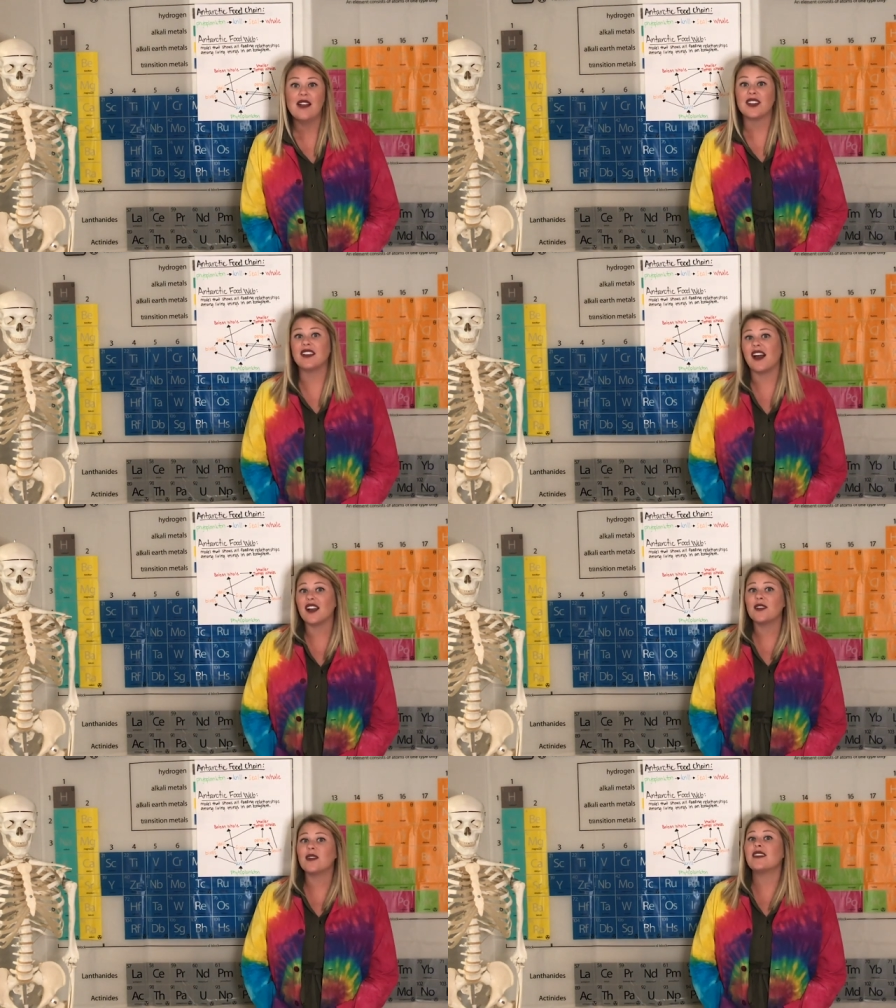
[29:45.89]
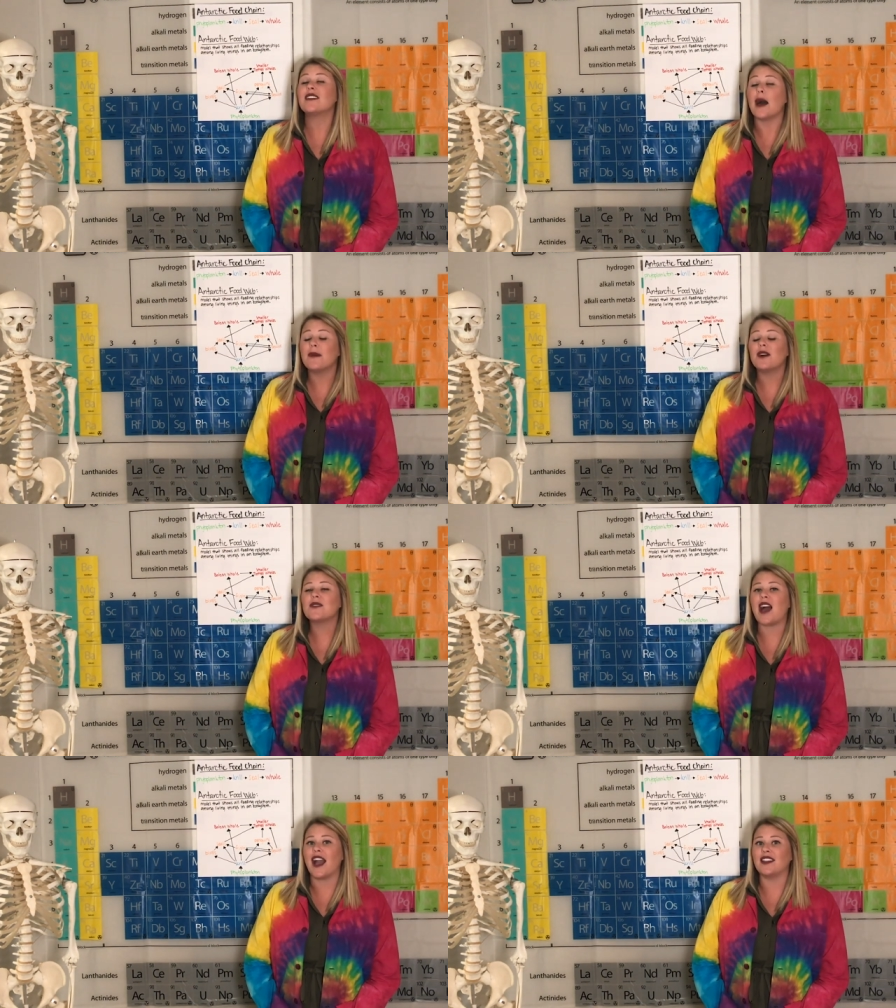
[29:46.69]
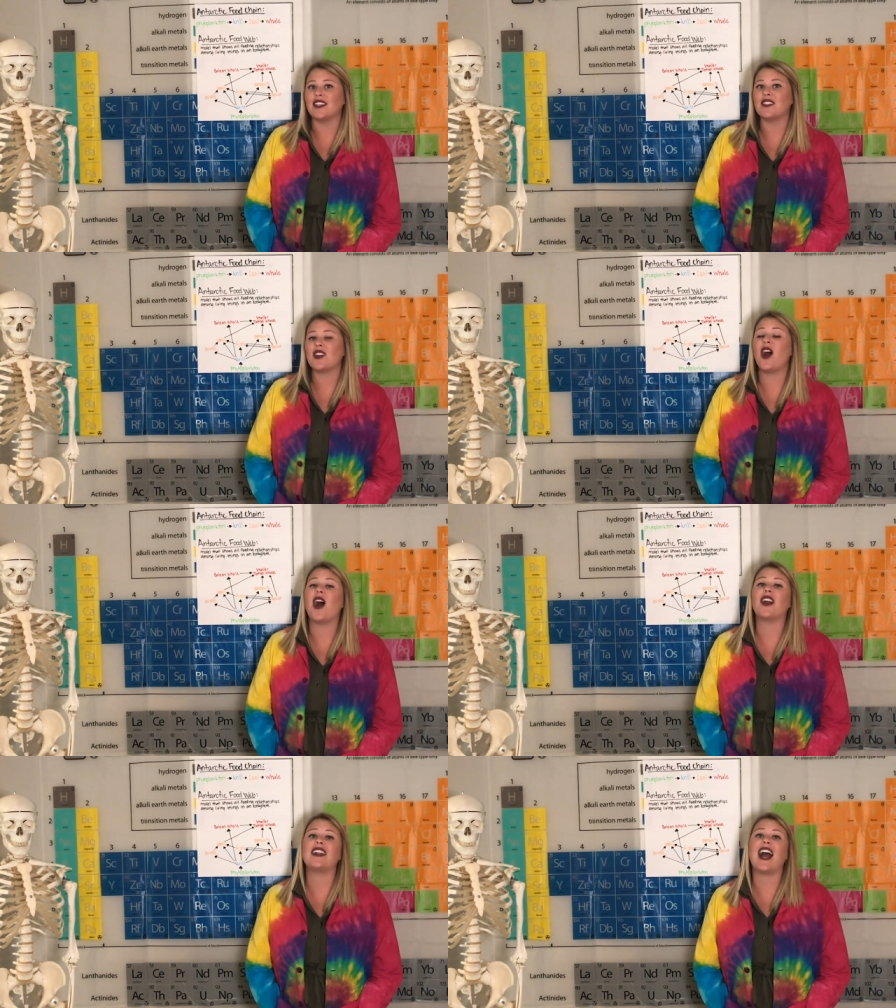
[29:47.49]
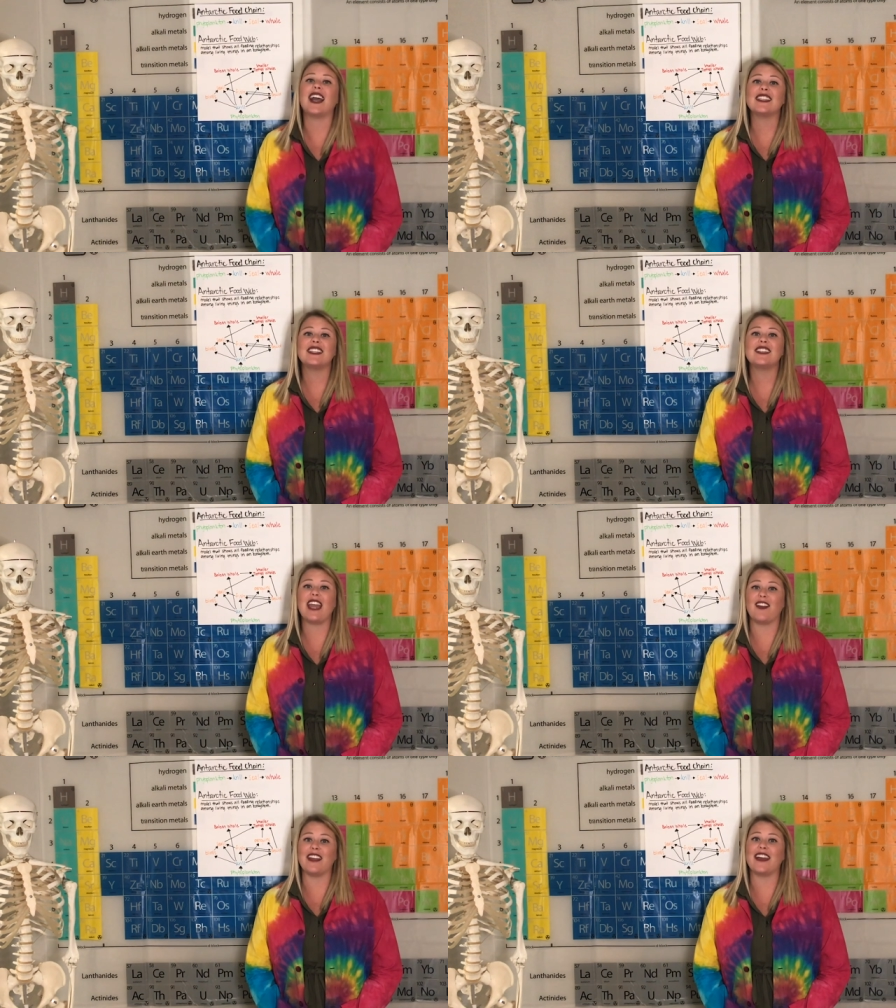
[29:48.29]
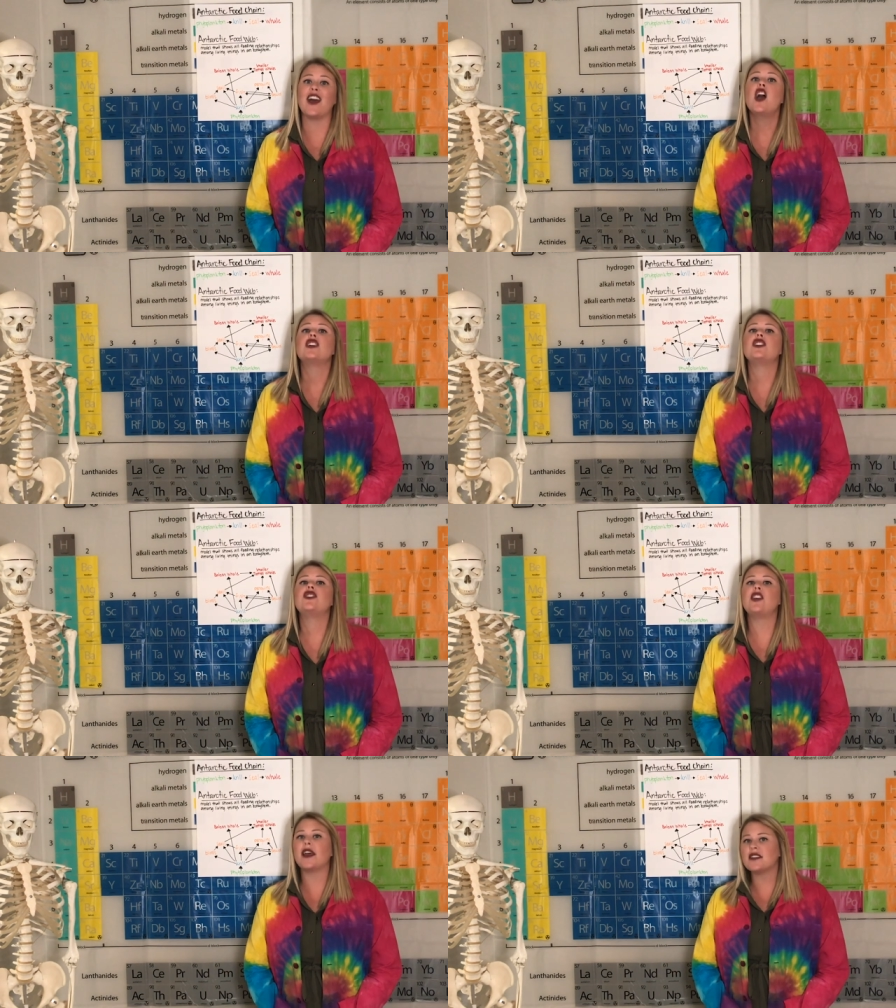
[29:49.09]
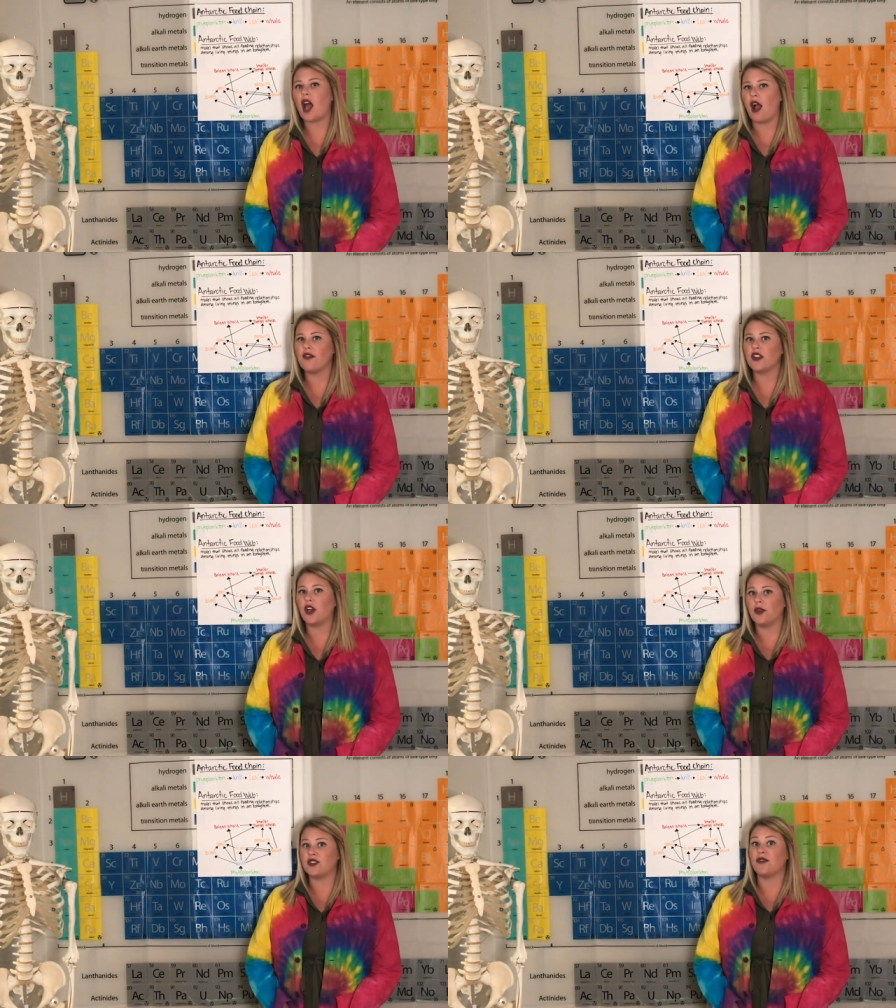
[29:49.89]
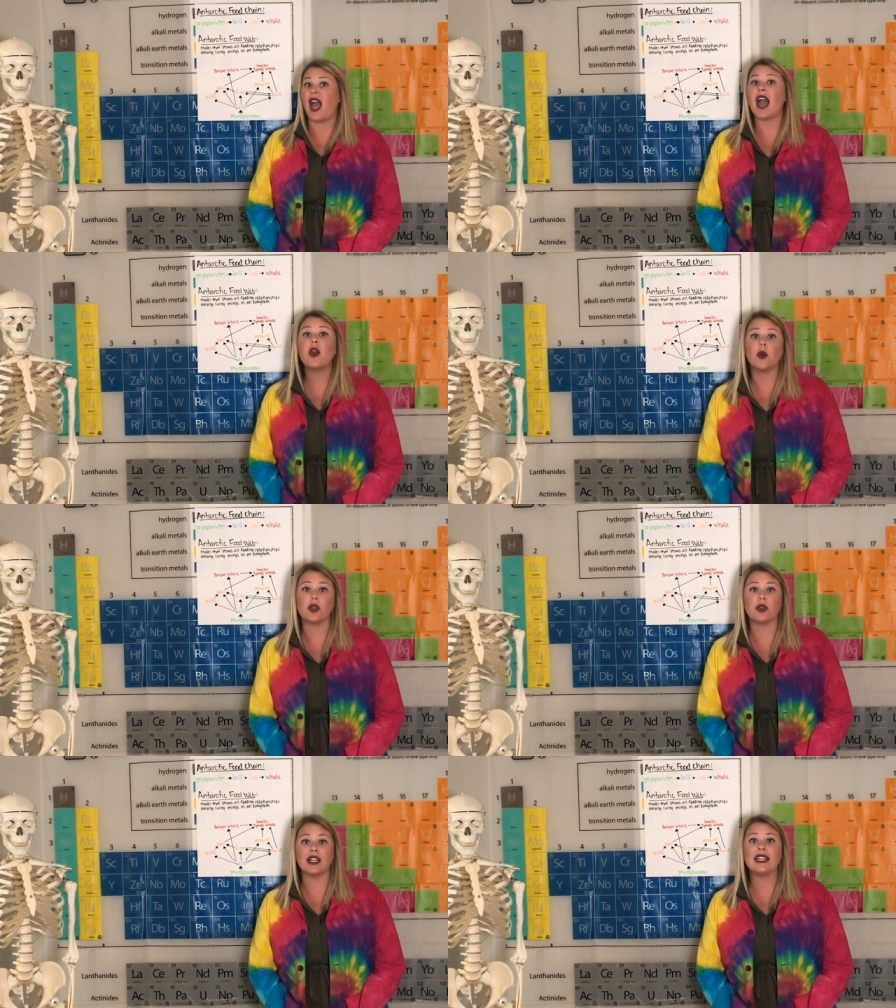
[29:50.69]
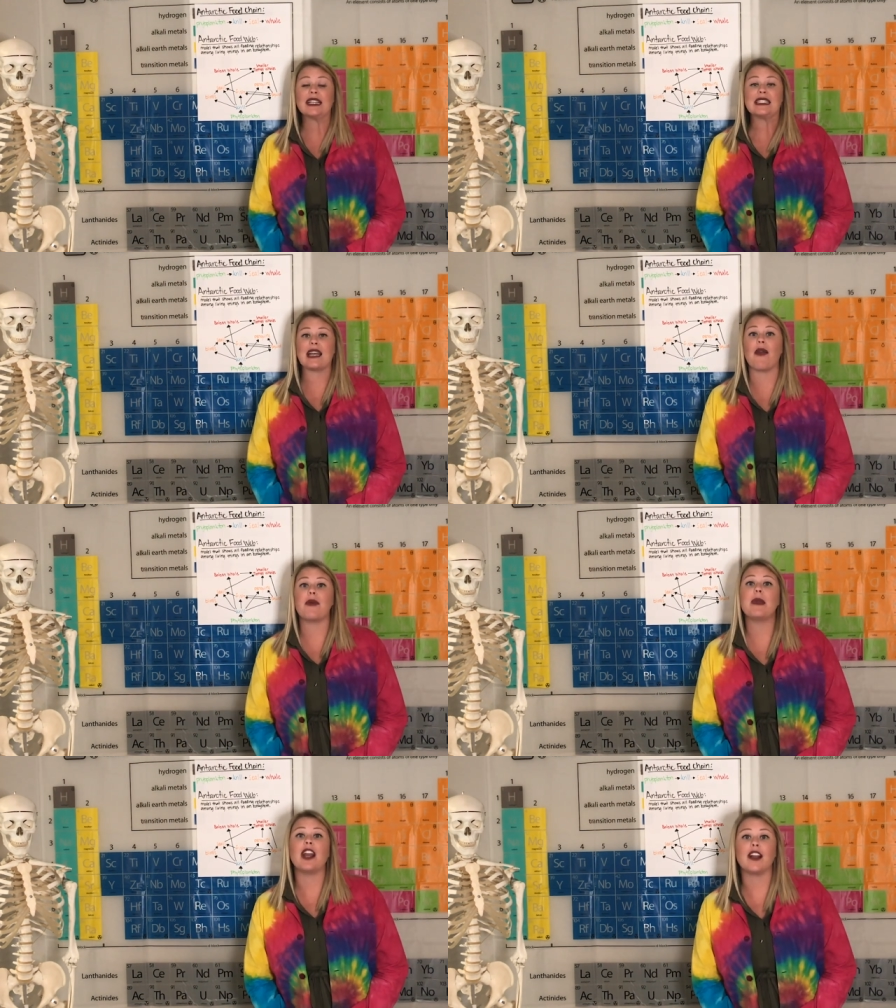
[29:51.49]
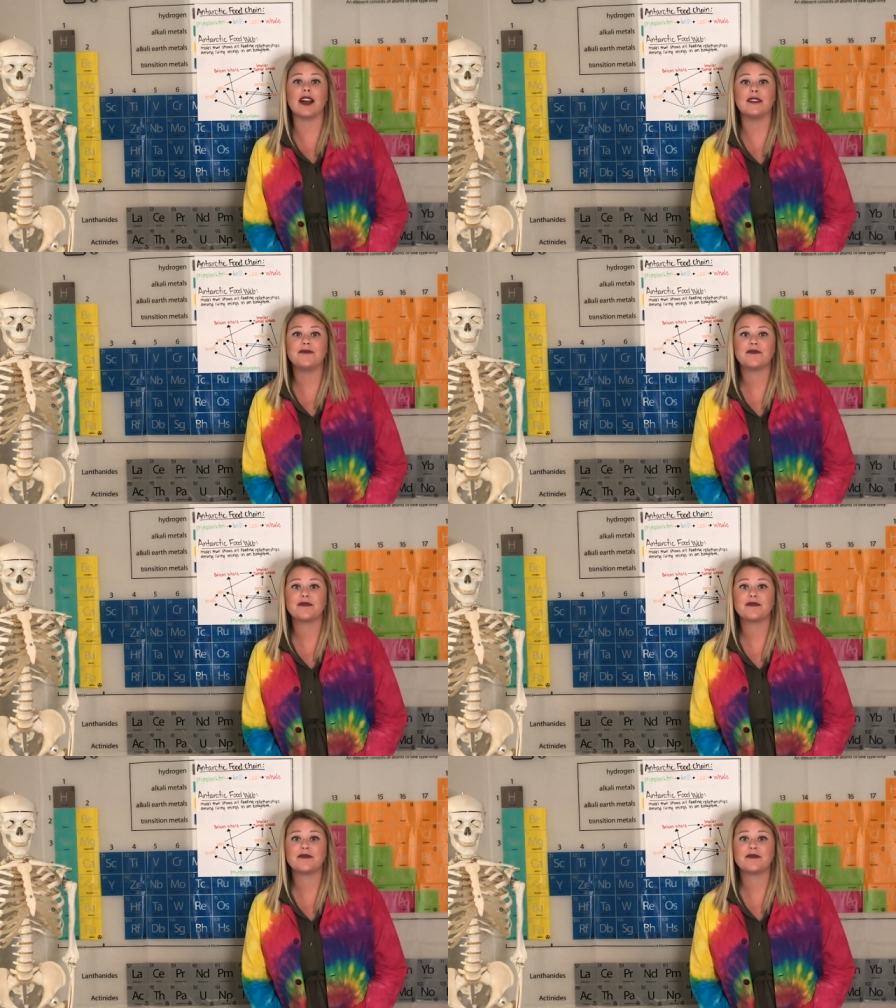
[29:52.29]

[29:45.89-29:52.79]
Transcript: The Galapagos Islands are an island area just off the coast of Ecuador in South America.